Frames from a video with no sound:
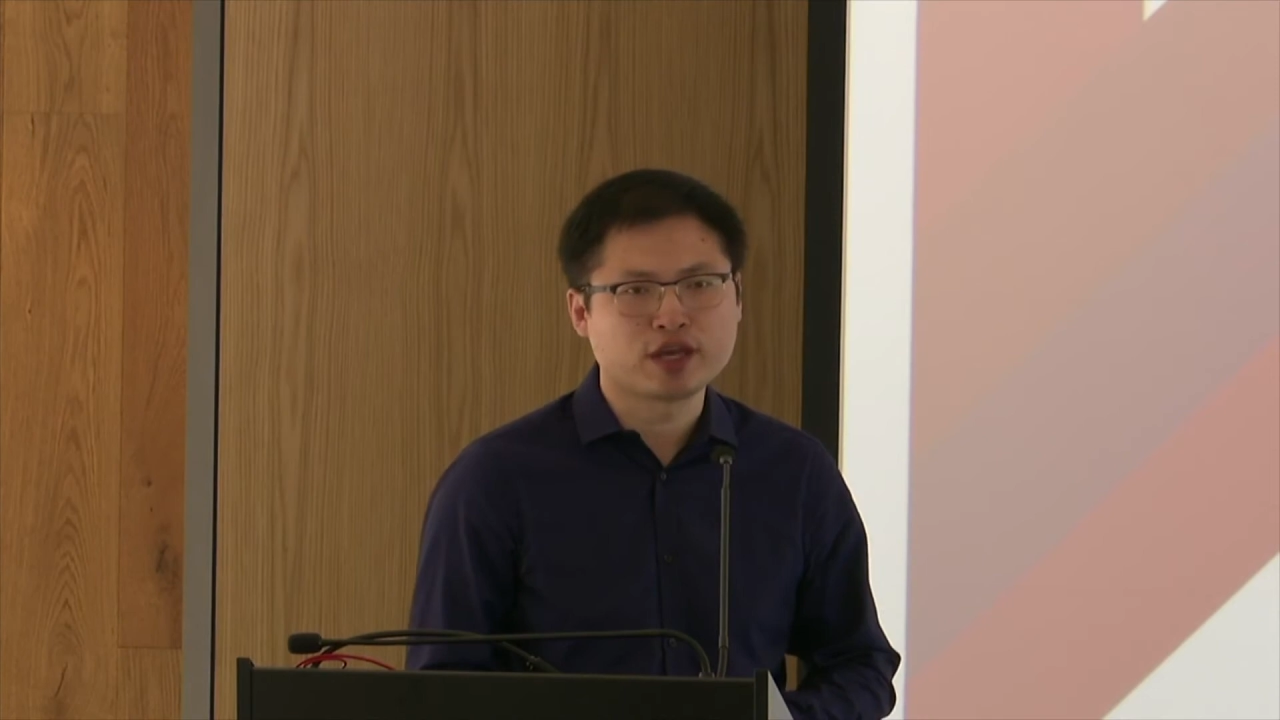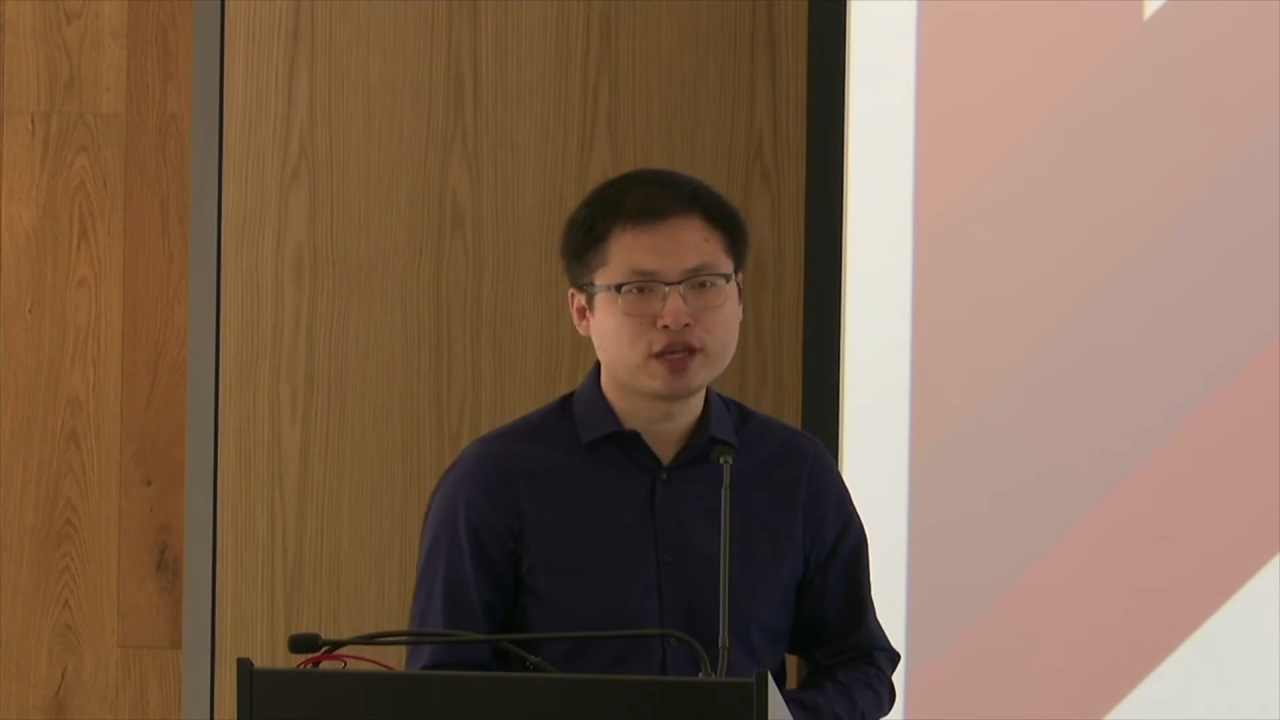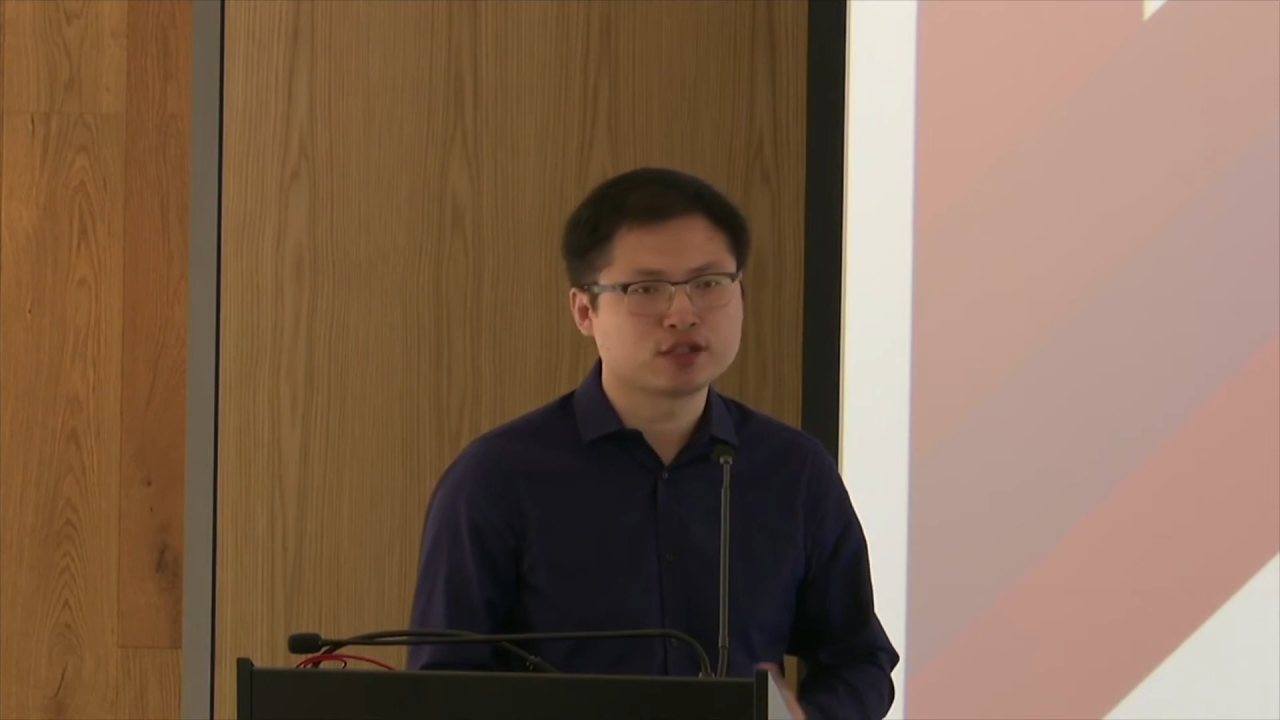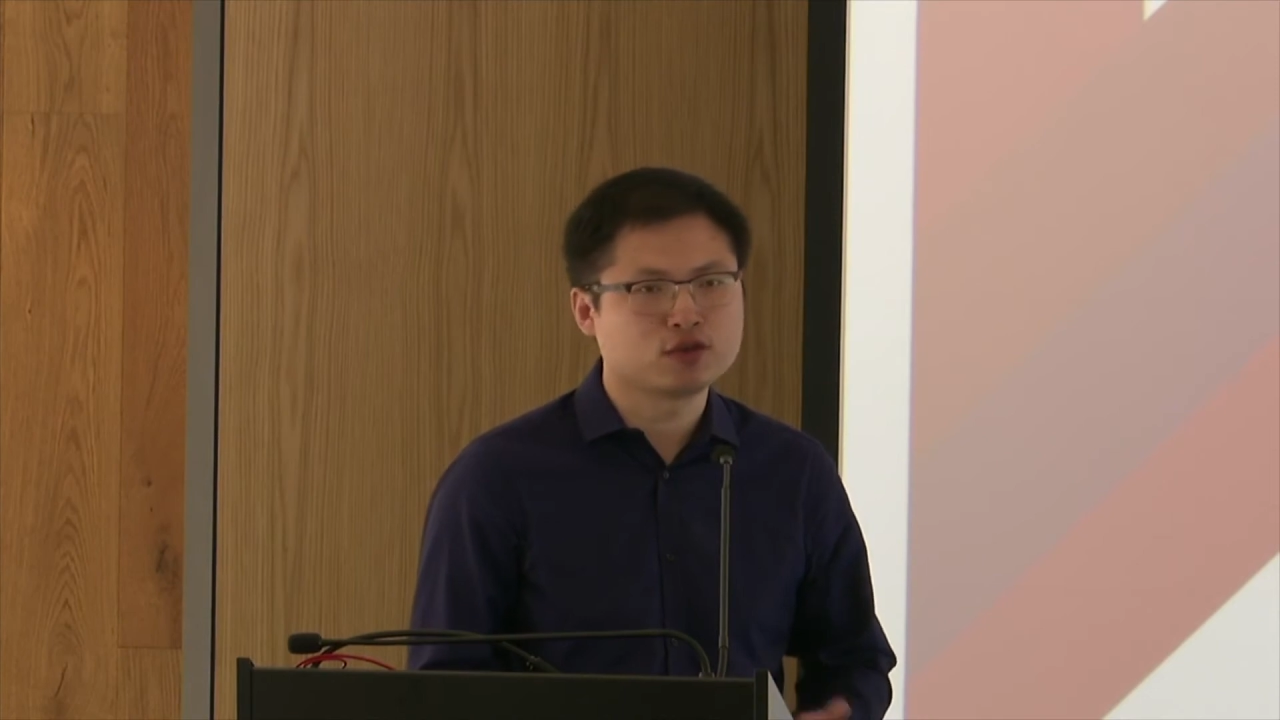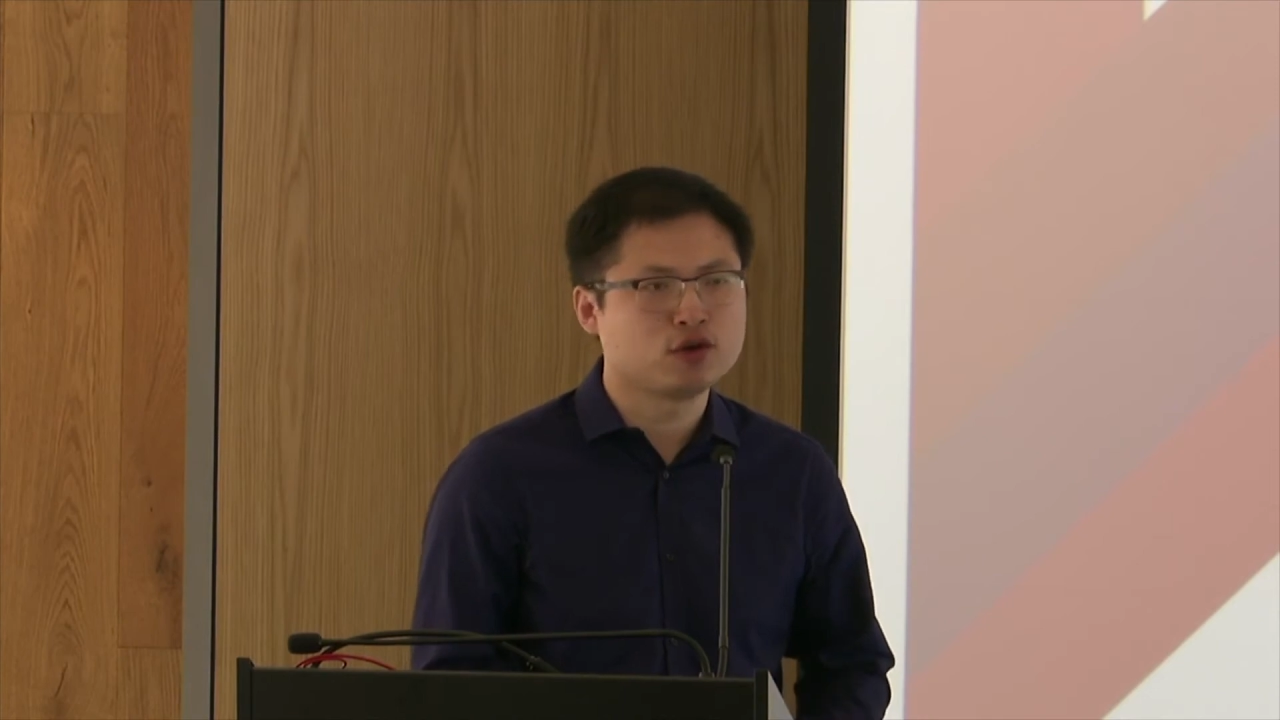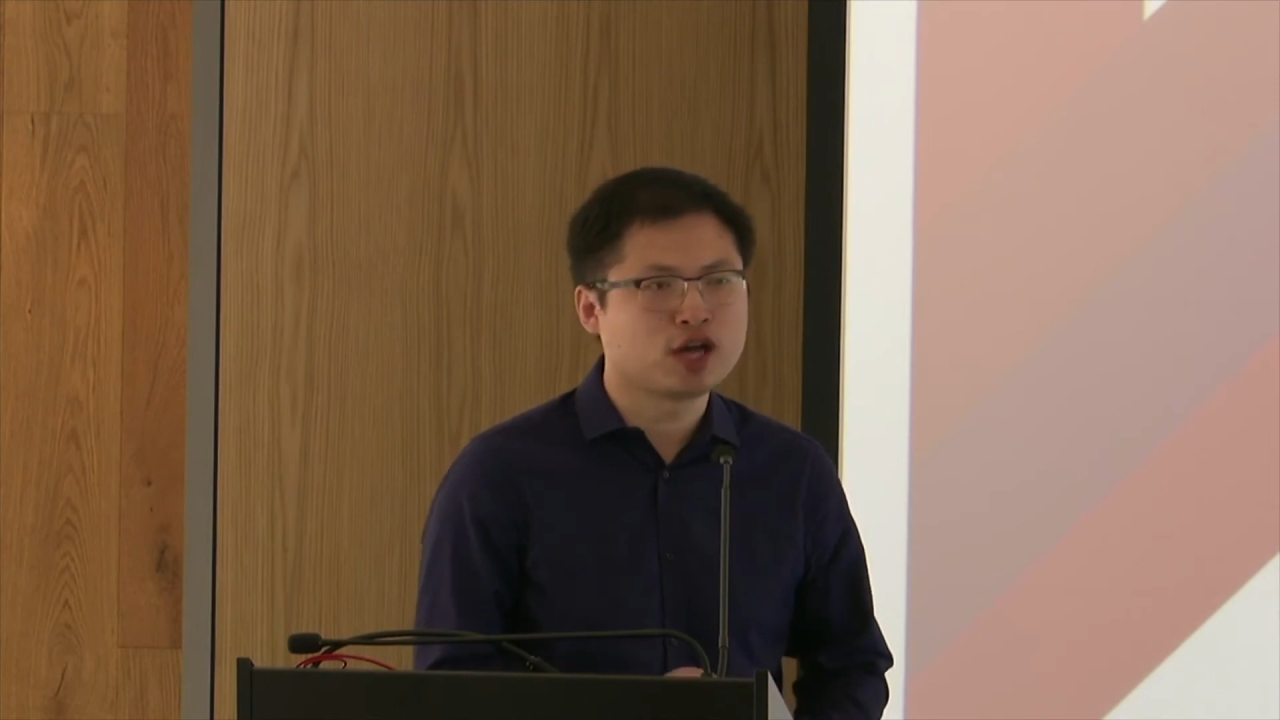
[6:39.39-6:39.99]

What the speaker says: It's called